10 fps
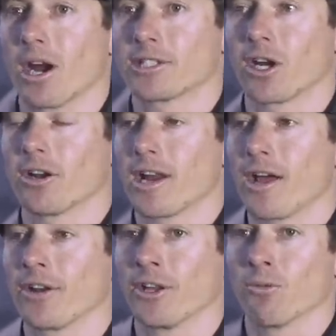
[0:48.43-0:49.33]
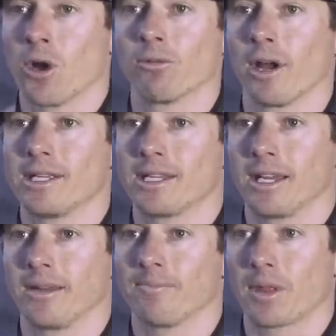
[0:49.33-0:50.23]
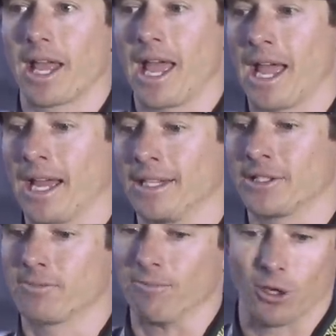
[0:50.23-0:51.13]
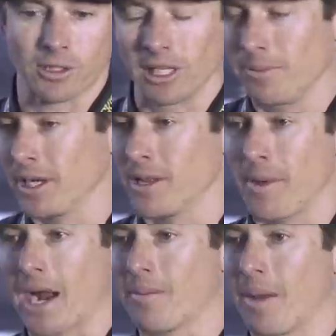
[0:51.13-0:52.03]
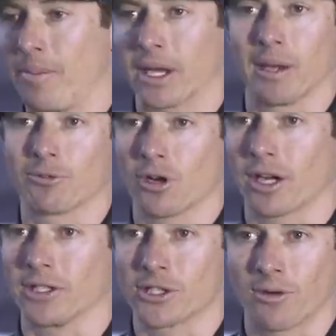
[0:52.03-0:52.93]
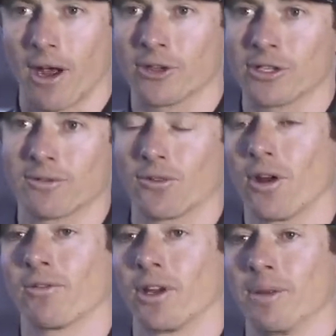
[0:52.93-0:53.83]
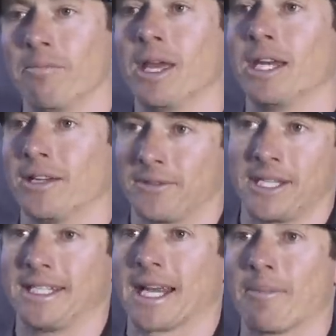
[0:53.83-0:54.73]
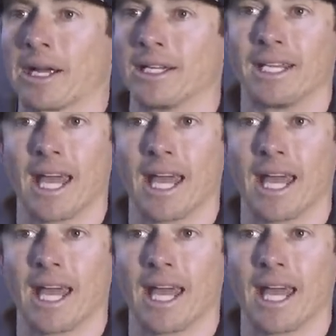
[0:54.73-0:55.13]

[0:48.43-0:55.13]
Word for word: I started out in road racing and, you know, sleeping in the back of my pickup truck and scrounging for every minute of seat time I could